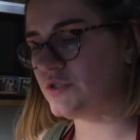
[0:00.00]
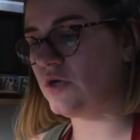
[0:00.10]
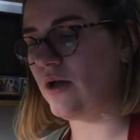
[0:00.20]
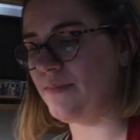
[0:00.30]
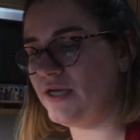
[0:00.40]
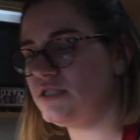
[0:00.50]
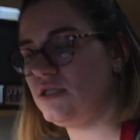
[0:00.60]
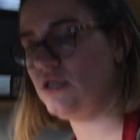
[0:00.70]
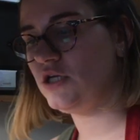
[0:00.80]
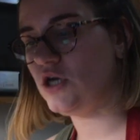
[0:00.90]
So I'm
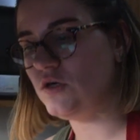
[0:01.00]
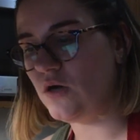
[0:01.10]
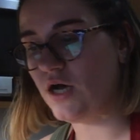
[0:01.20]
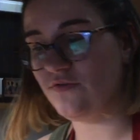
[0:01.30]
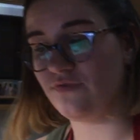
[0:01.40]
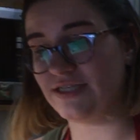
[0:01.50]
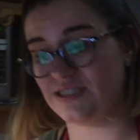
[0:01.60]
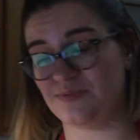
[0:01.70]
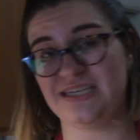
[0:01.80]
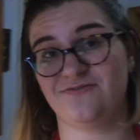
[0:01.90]
actually gonna go off
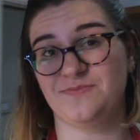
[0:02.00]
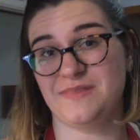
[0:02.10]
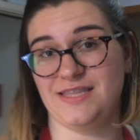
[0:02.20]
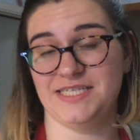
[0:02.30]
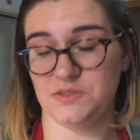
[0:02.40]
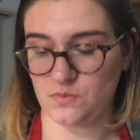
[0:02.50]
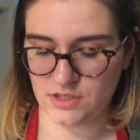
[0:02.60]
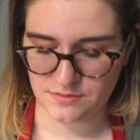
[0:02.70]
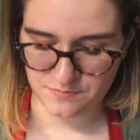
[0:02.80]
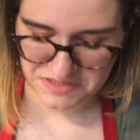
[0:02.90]
recipe from this one,